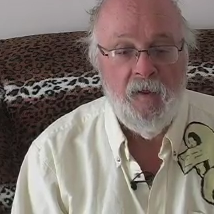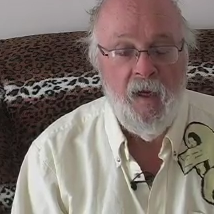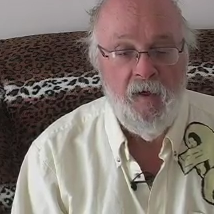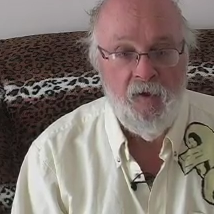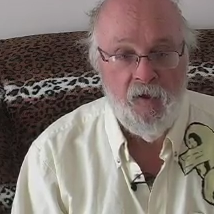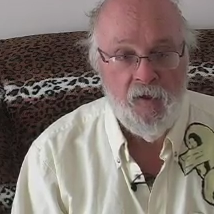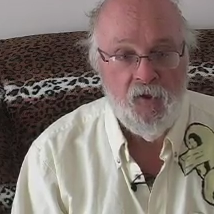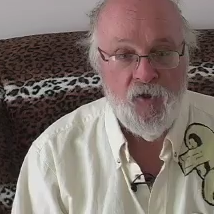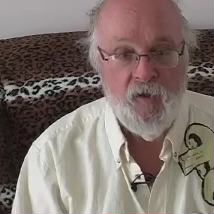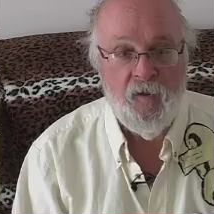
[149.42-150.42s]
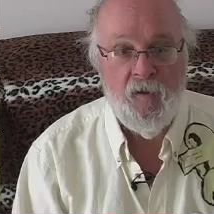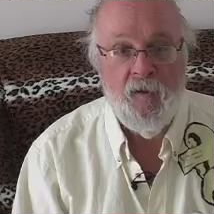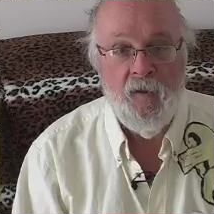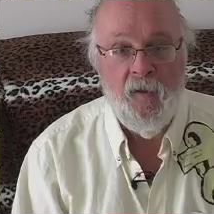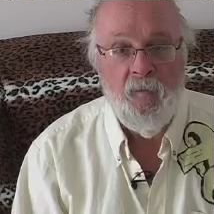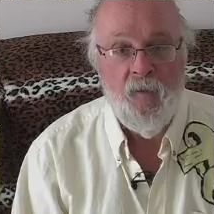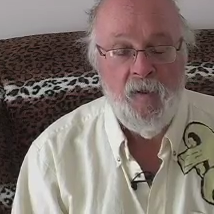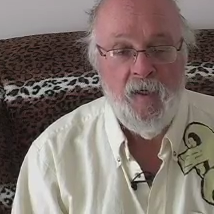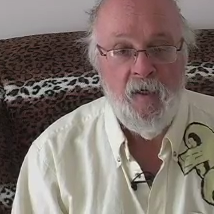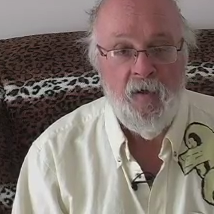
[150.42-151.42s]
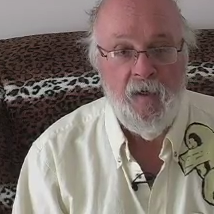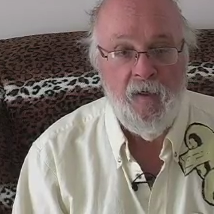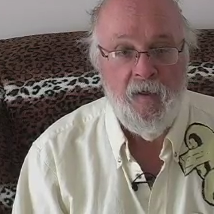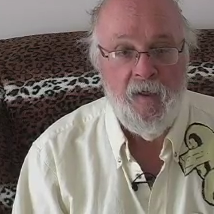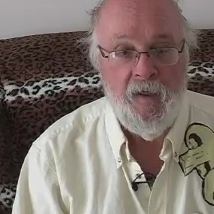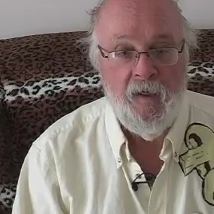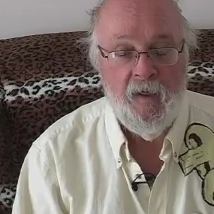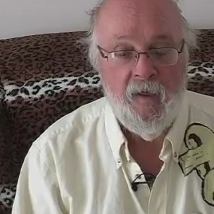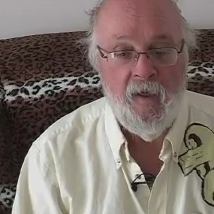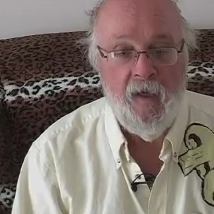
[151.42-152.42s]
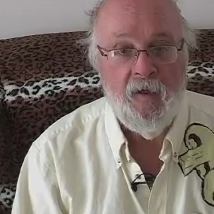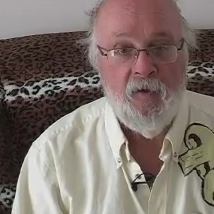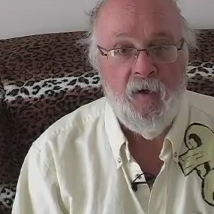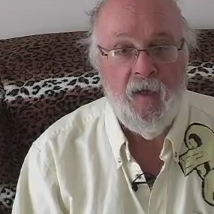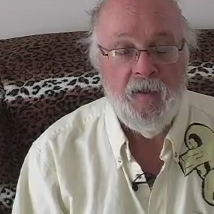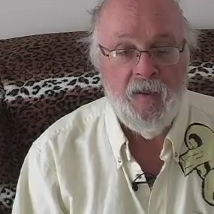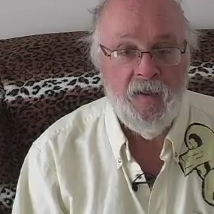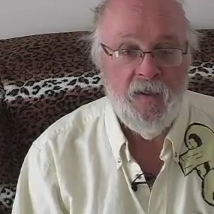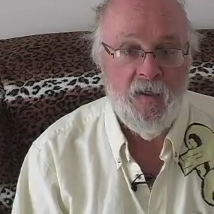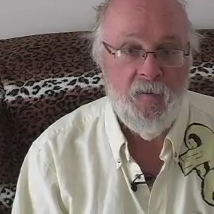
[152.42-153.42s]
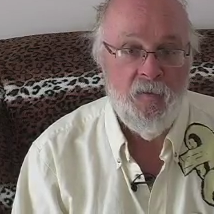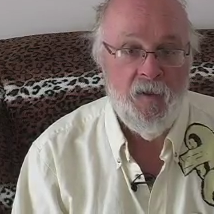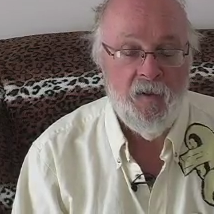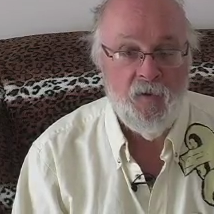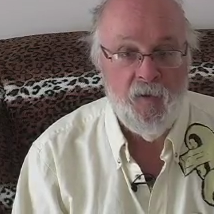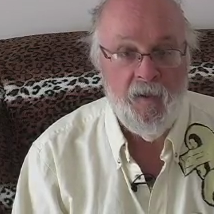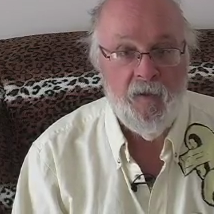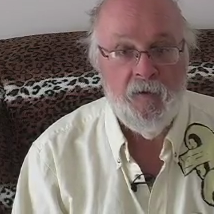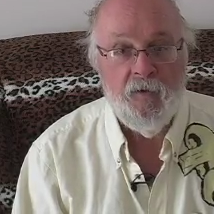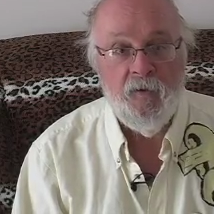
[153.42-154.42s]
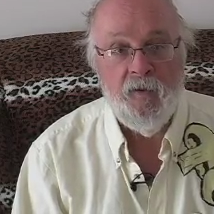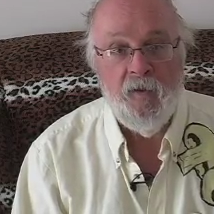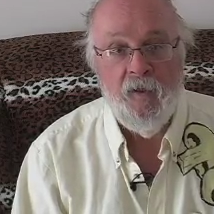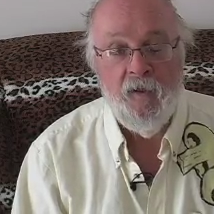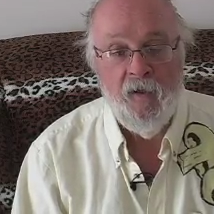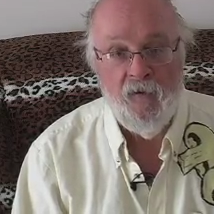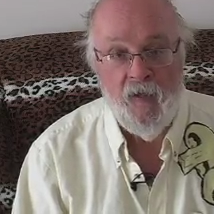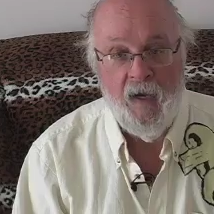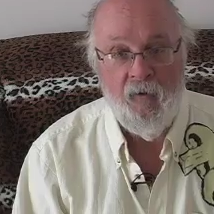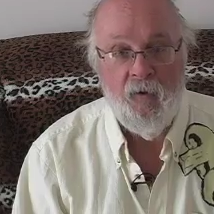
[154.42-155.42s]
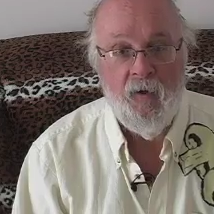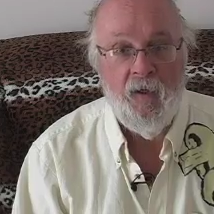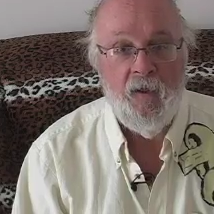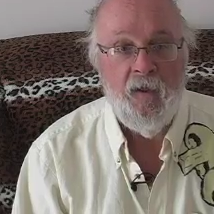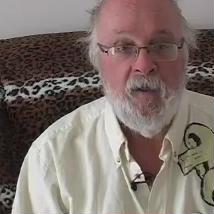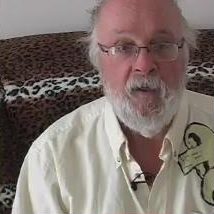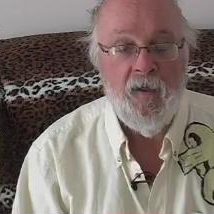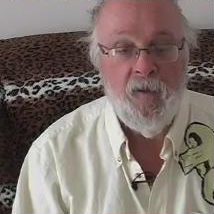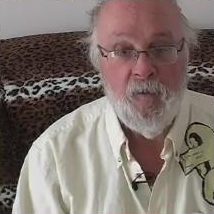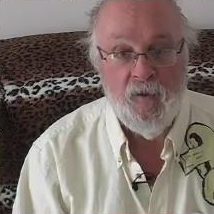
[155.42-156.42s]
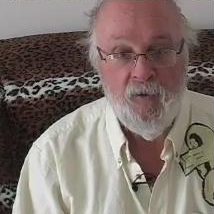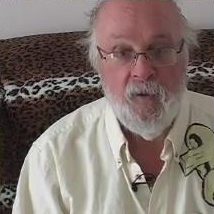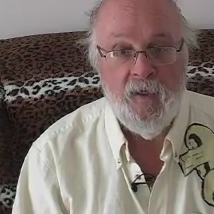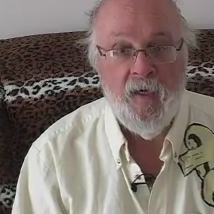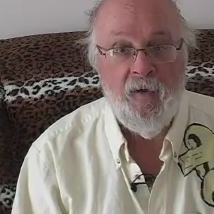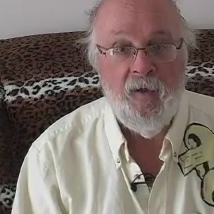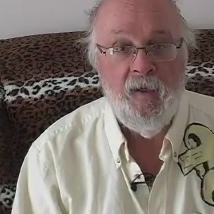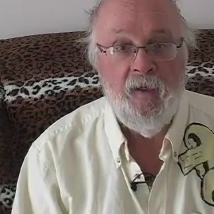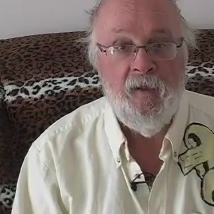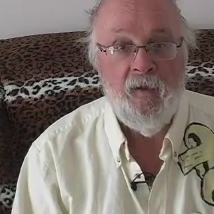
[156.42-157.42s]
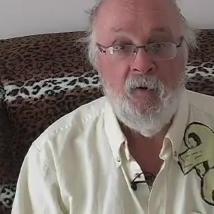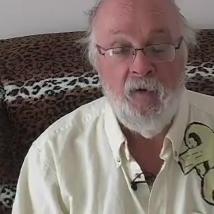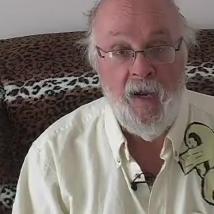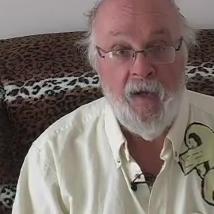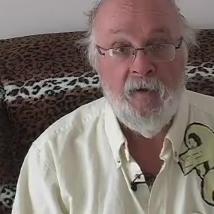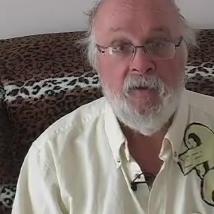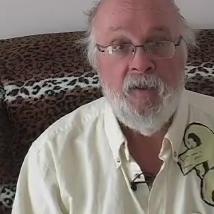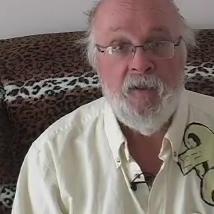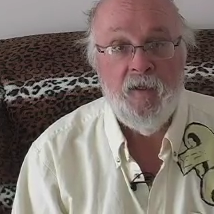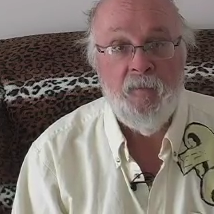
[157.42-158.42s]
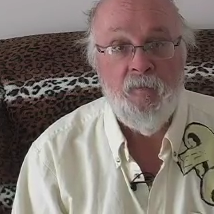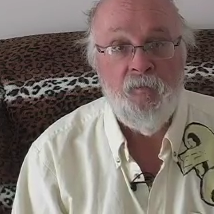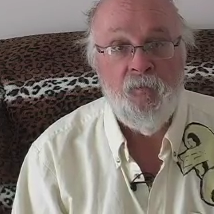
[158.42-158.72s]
and nurture particularly the uh, endocrine system, the adrenals, the thyroid, the pituitary, the gonadal system.